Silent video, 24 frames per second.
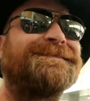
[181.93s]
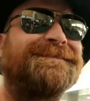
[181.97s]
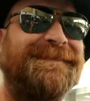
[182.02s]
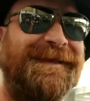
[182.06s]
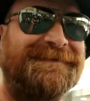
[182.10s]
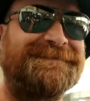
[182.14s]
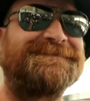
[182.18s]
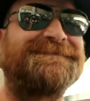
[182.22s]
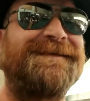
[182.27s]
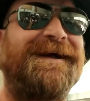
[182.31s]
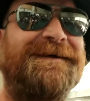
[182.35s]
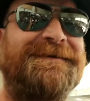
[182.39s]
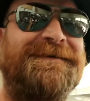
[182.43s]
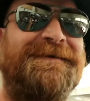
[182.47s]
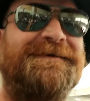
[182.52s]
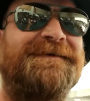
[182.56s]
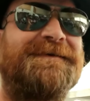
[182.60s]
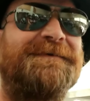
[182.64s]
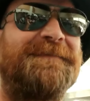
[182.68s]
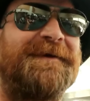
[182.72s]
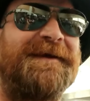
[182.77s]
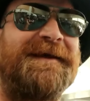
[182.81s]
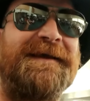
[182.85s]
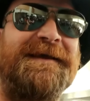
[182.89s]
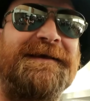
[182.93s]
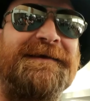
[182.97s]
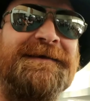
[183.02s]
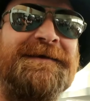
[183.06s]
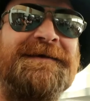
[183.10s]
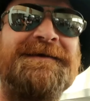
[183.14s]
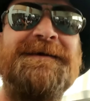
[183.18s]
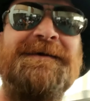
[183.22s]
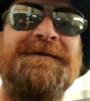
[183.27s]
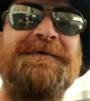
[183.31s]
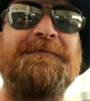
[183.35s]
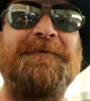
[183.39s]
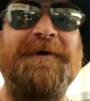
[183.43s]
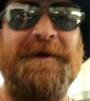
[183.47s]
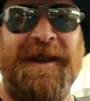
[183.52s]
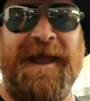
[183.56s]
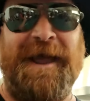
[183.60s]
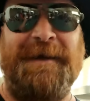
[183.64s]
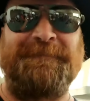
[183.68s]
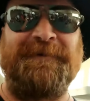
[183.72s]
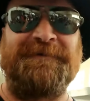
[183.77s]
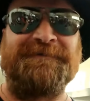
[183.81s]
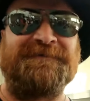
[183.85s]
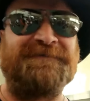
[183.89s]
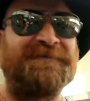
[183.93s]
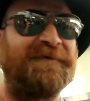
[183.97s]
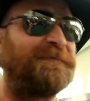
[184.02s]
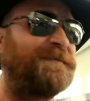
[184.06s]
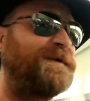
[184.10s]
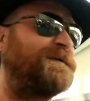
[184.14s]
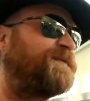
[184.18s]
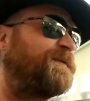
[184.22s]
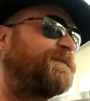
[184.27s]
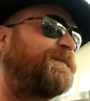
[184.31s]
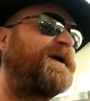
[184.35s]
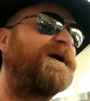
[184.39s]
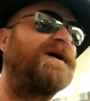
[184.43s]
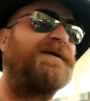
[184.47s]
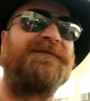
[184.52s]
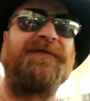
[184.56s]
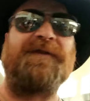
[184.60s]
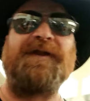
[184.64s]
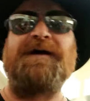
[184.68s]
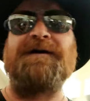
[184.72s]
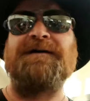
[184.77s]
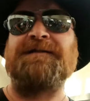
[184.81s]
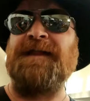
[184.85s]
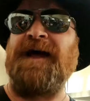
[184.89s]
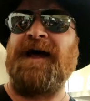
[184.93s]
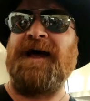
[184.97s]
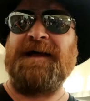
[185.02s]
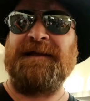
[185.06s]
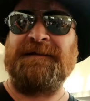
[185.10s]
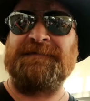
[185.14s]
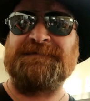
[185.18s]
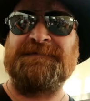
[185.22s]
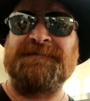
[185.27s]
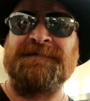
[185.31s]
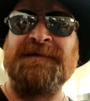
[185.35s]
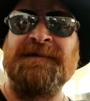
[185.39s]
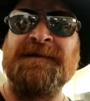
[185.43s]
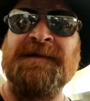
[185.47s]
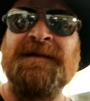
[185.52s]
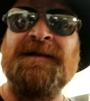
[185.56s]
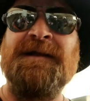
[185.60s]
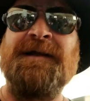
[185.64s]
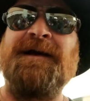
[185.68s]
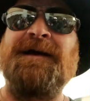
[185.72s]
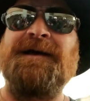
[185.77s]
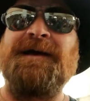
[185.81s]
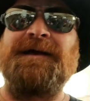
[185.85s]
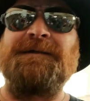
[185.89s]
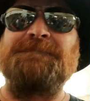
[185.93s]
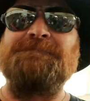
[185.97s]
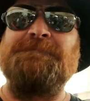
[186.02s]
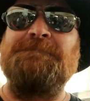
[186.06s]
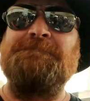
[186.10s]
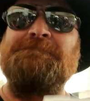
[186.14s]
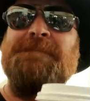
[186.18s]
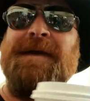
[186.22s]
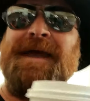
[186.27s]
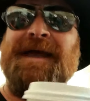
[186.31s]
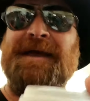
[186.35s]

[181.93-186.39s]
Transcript: that's not going to be what happens. So be prepared for long lines and